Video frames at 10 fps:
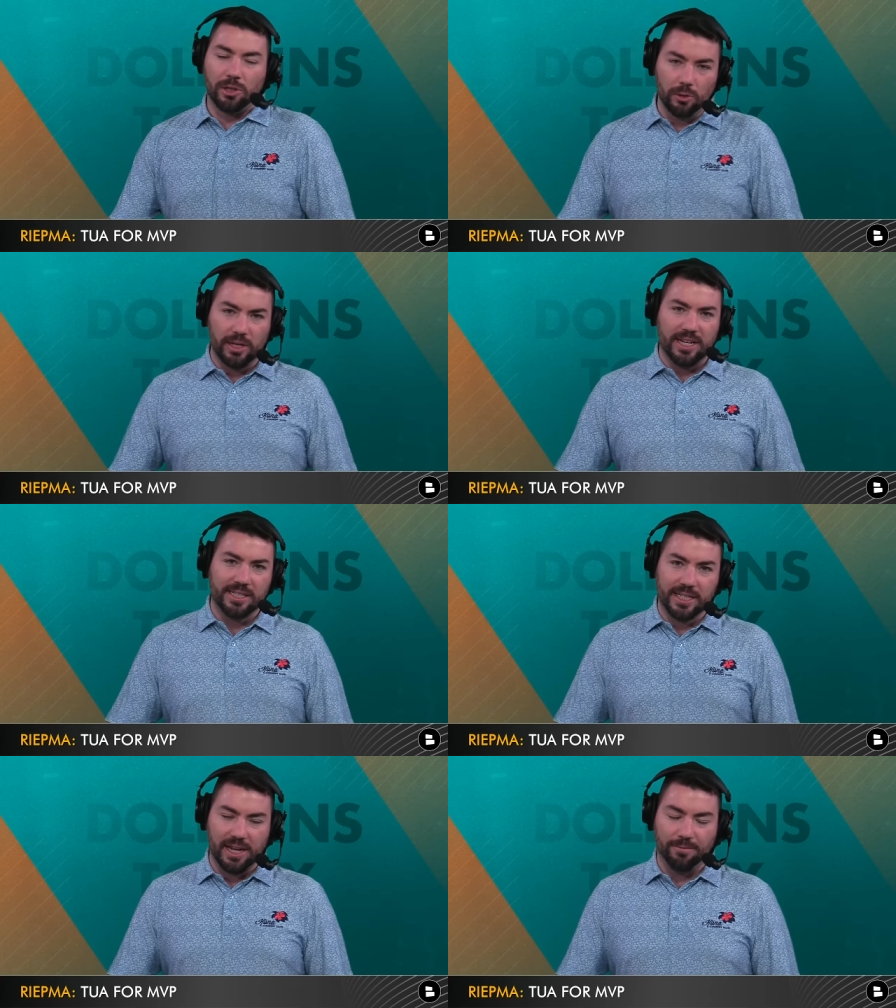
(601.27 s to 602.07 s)
Tua as
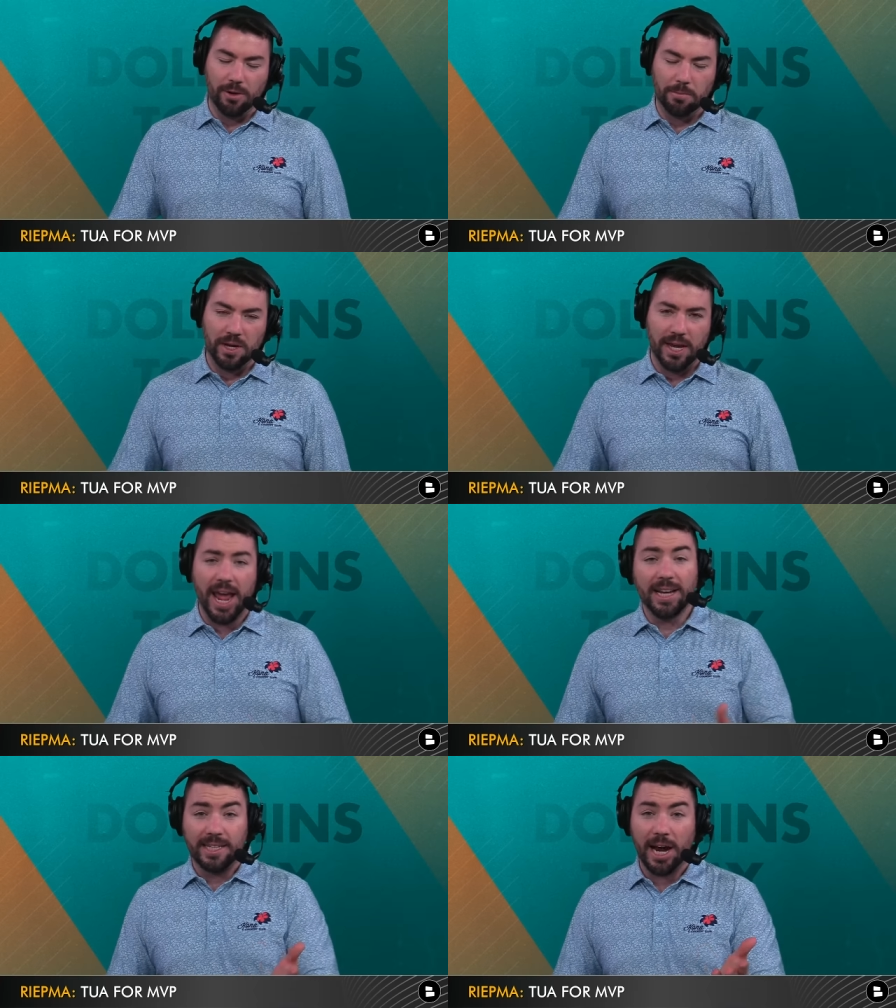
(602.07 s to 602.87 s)
the MVP
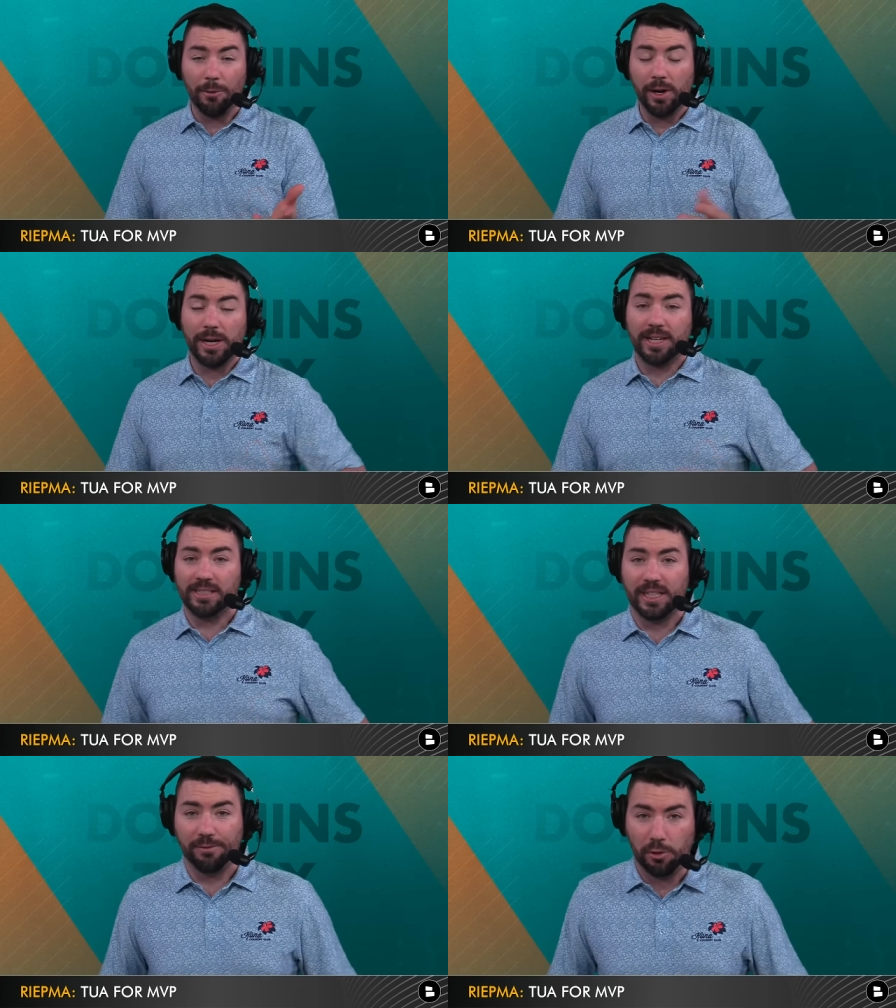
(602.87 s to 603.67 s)
and Tyreek as
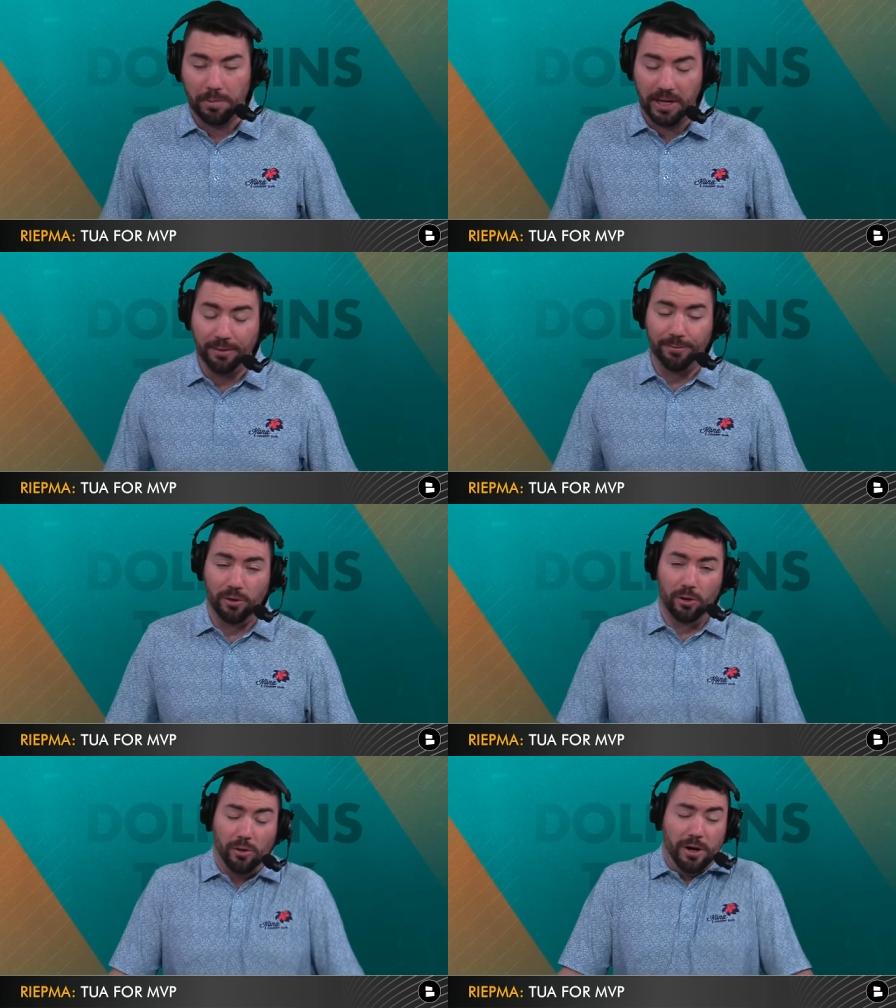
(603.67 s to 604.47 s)
the MVP, and
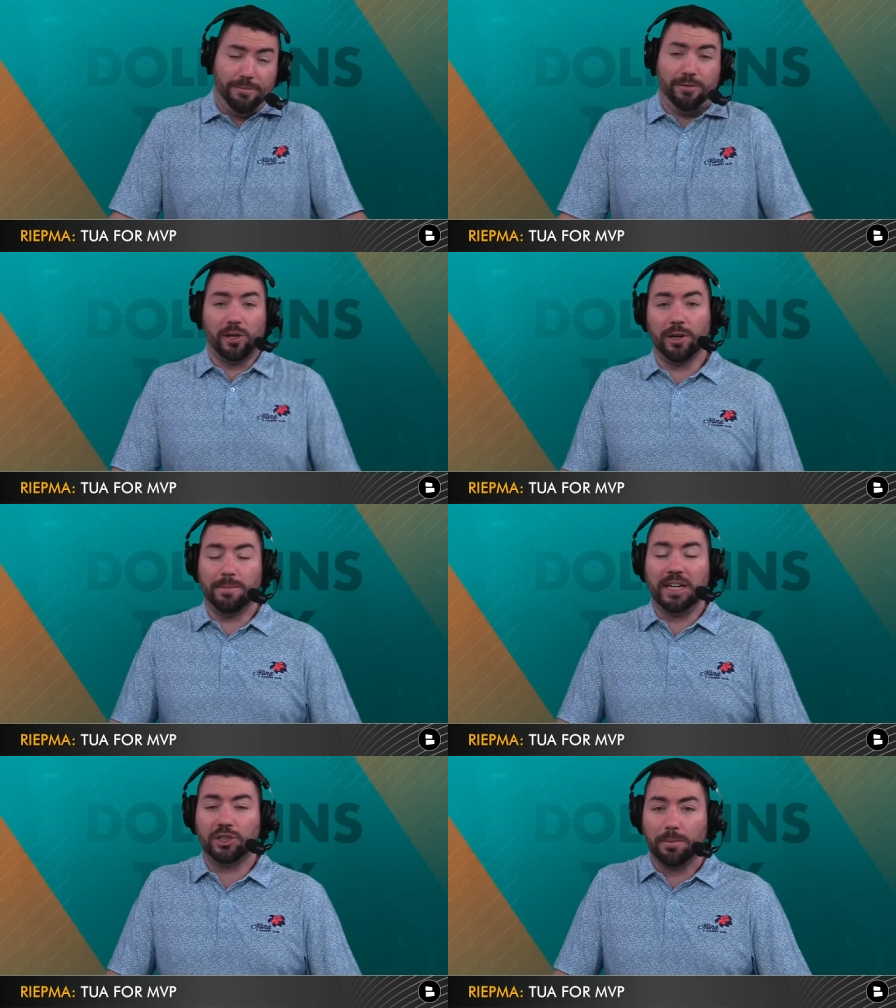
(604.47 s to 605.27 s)
for for good
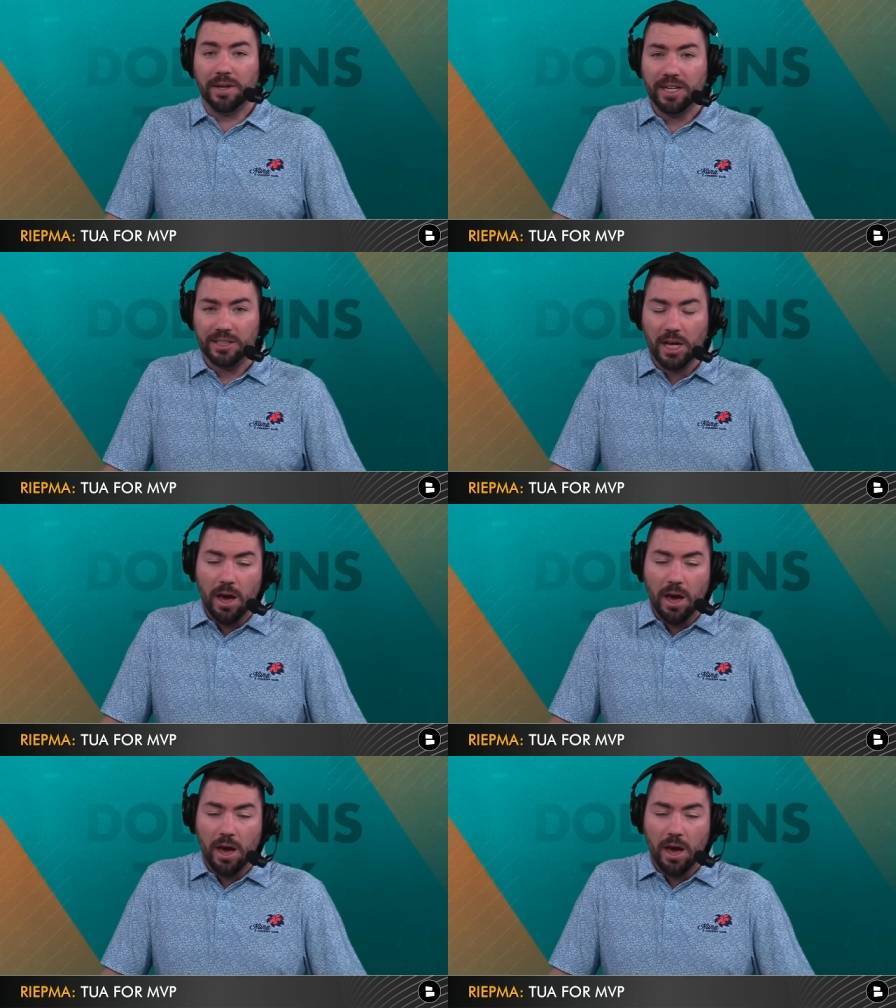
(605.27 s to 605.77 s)
measure, because